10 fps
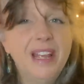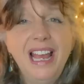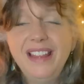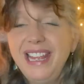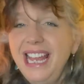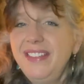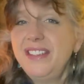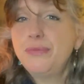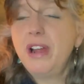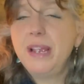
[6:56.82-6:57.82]
And they had
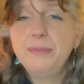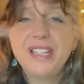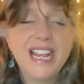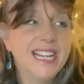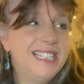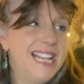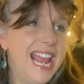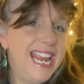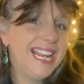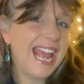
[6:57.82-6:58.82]
this rhyme saying,
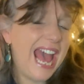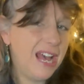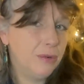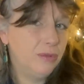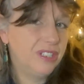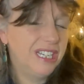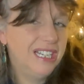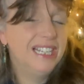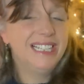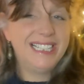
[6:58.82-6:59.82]
take out,
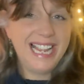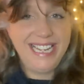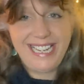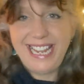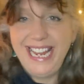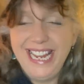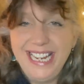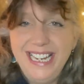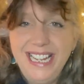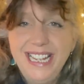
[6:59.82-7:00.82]
take in,